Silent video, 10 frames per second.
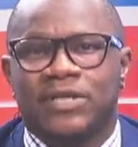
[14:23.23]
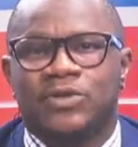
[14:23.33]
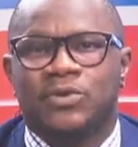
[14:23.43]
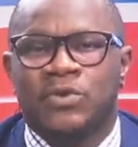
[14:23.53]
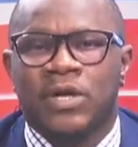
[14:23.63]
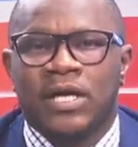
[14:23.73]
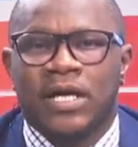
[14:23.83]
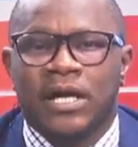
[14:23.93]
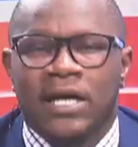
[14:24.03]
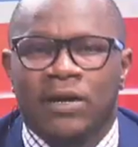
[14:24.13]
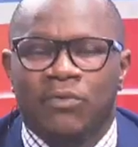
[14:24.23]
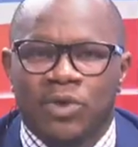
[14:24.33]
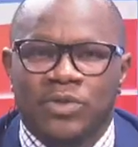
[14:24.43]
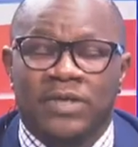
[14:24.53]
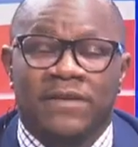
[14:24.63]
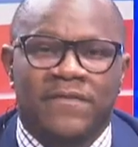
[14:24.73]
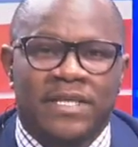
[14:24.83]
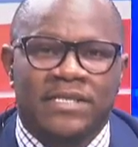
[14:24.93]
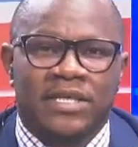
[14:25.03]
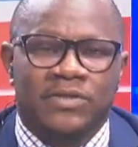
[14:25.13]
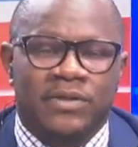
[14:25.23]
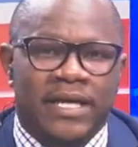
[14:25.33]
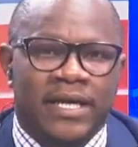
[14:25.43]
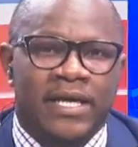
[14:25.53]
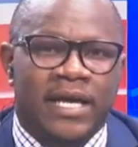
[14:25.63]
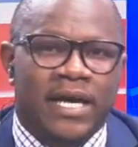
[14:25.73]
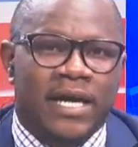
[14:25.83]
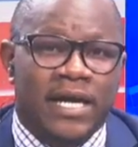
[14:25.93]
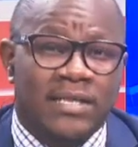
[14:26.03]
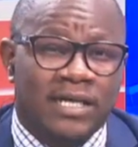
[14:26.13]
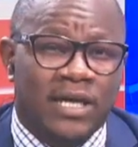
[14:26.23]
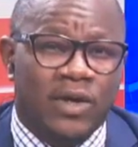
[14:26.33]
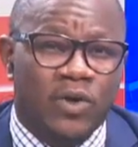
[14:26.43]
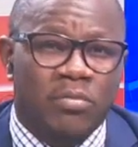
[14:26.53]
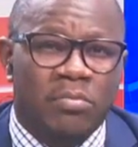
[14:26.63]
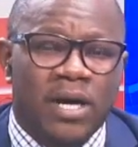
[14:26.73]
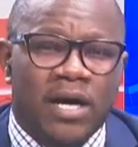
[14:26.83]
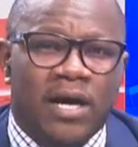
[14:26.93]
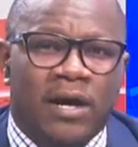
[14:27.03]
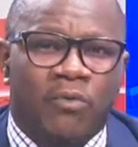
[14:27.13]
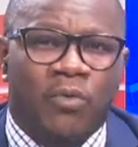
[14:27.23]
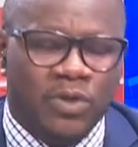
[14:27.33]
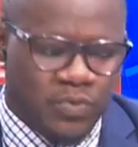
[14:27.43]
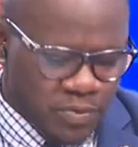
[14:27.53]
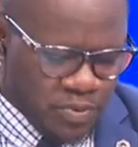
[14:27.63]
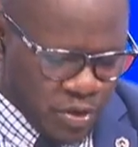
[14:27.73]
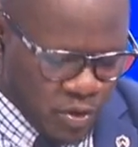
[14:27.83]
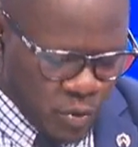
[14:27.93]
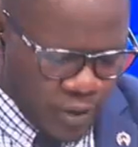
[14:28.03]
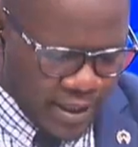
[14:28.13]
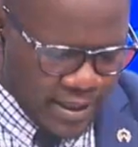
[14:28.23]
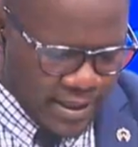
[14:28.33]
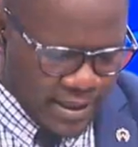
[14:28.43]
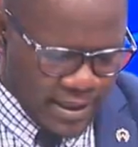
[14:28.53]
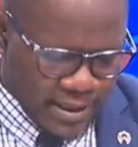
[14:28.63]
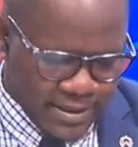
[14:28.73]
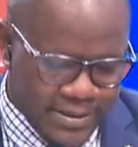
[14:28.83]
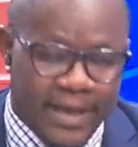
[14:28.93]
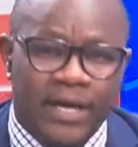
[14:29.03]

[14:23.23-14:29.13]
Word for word: to uh, what we are facing today uh, as a globe. Uh, what would be your quick uh, take